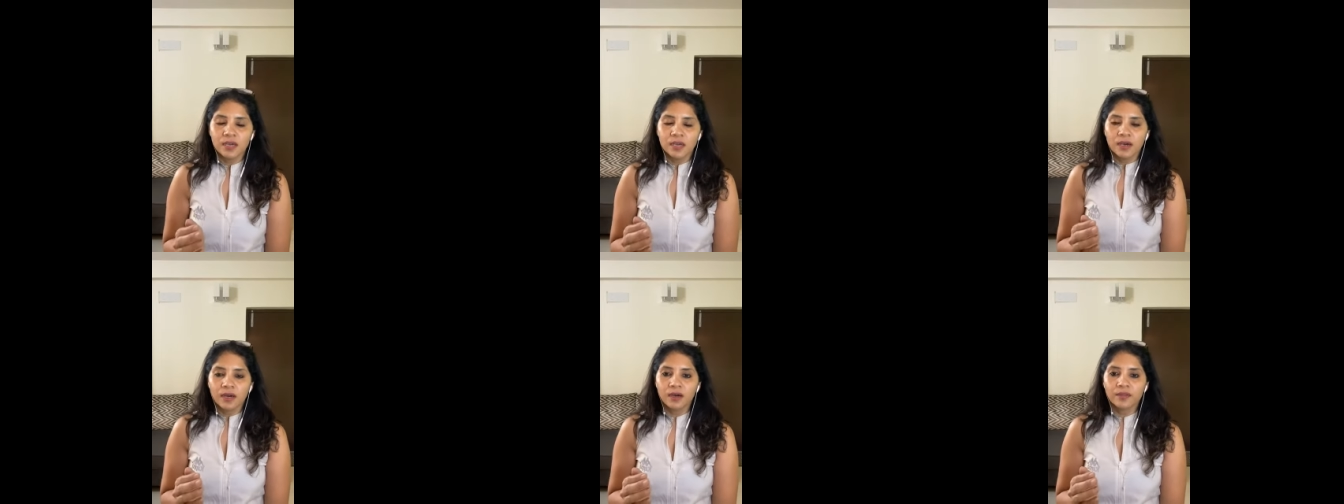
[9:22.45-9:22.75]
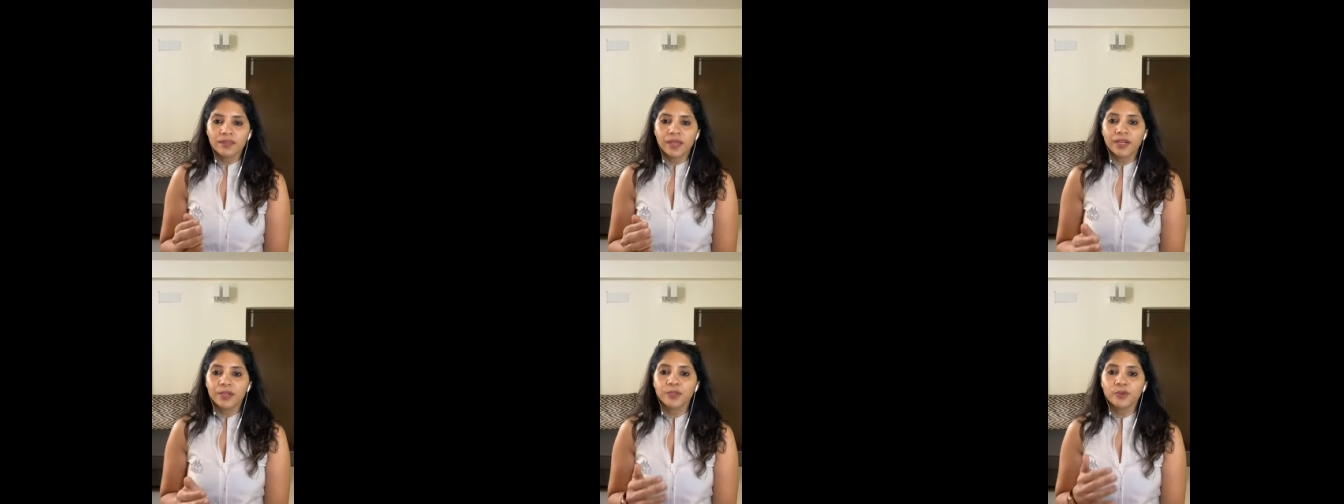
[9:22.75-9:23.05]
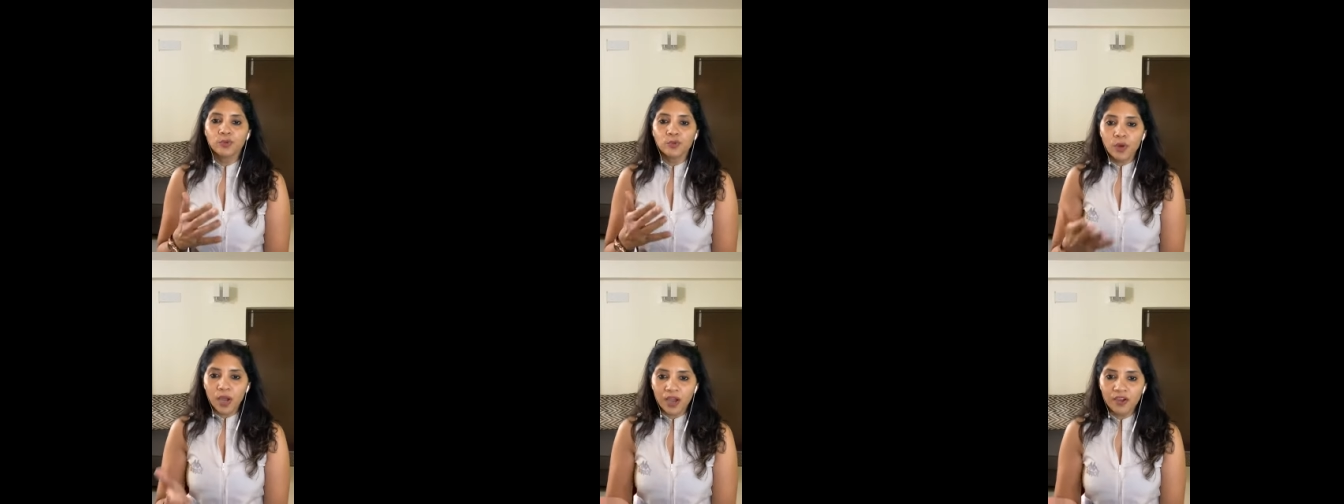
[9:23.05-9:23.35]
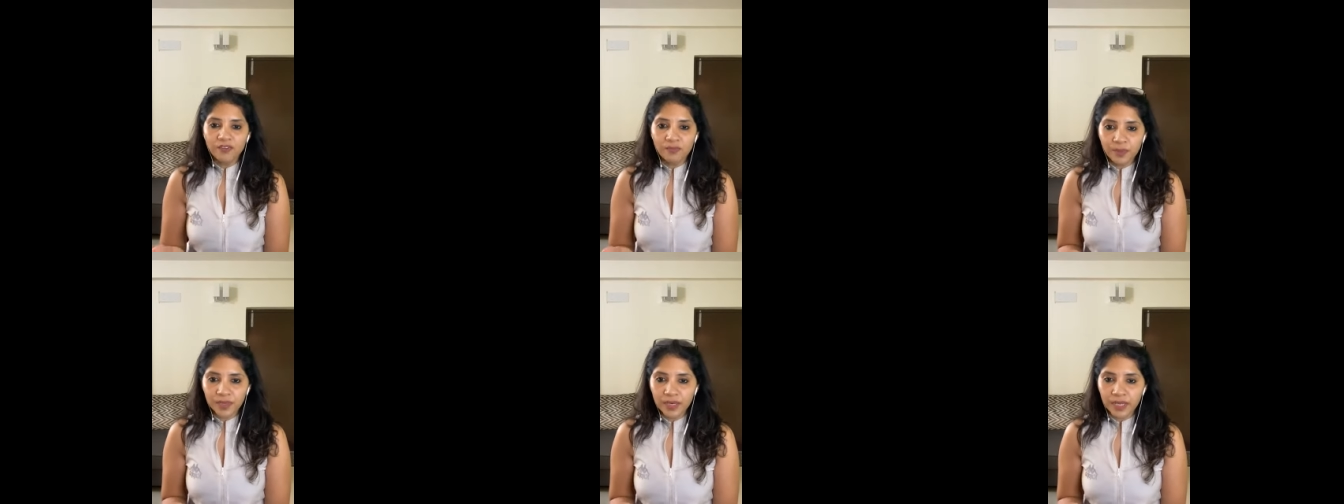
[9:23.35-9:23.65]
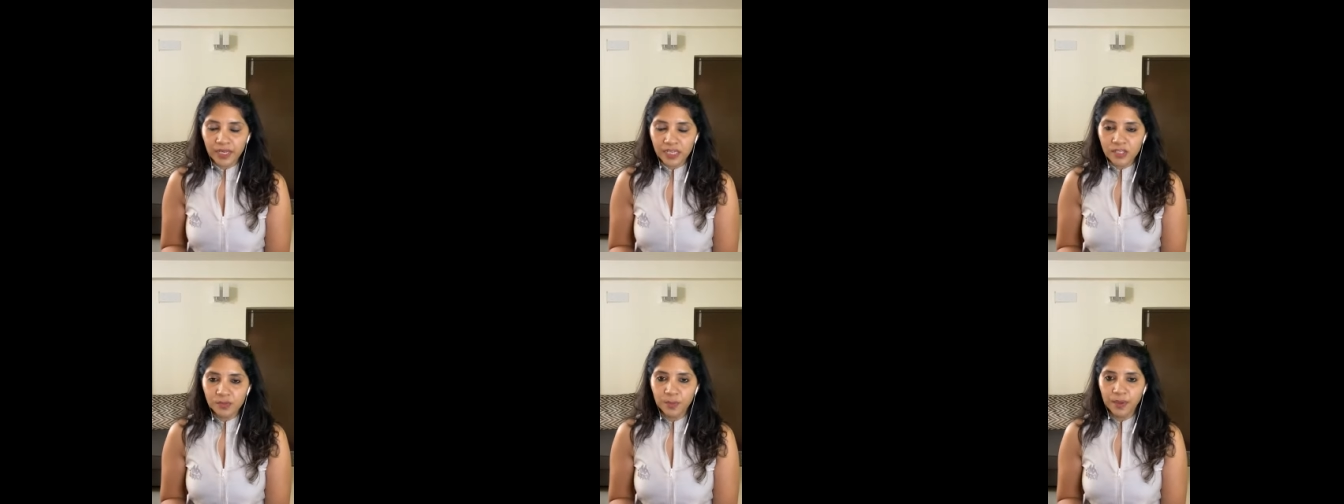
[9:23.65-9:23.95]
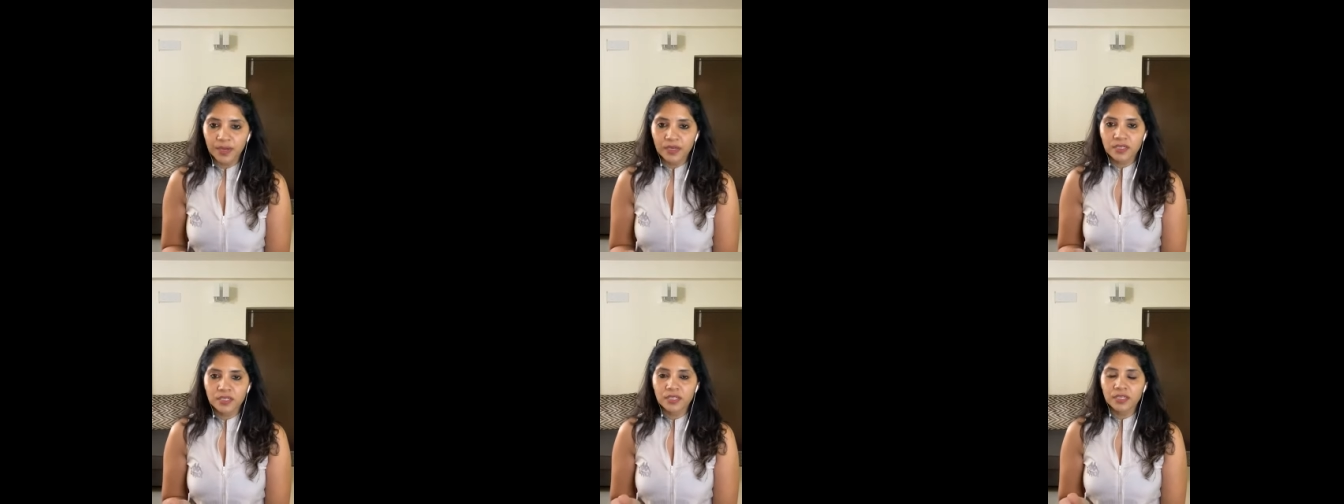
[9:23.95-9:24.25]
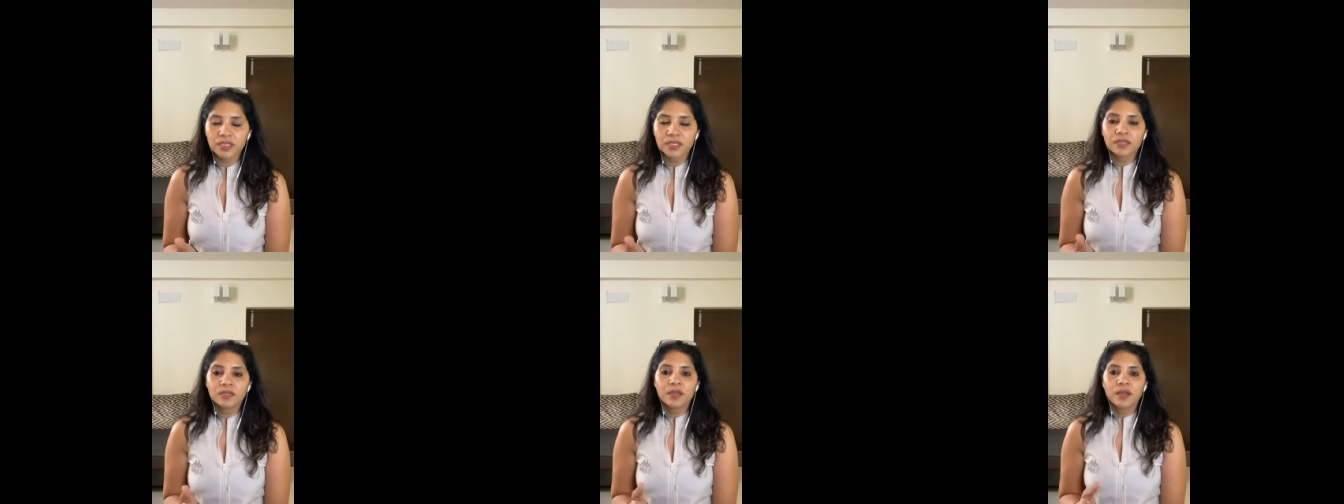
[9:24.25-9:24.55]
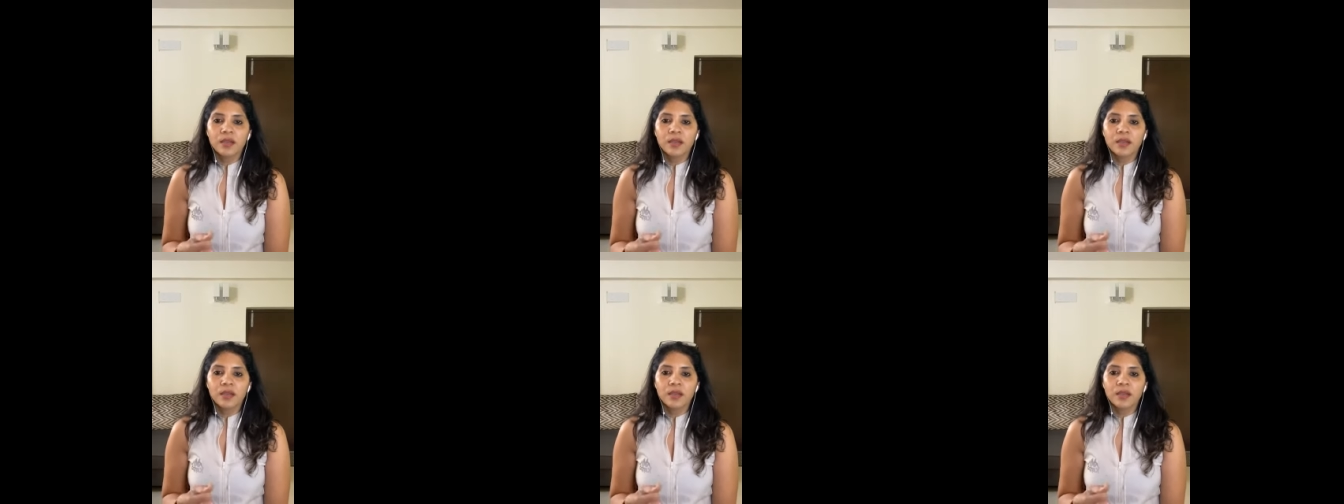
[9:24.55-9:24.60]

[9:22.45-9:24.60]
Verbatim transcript: uh, that you have been expecting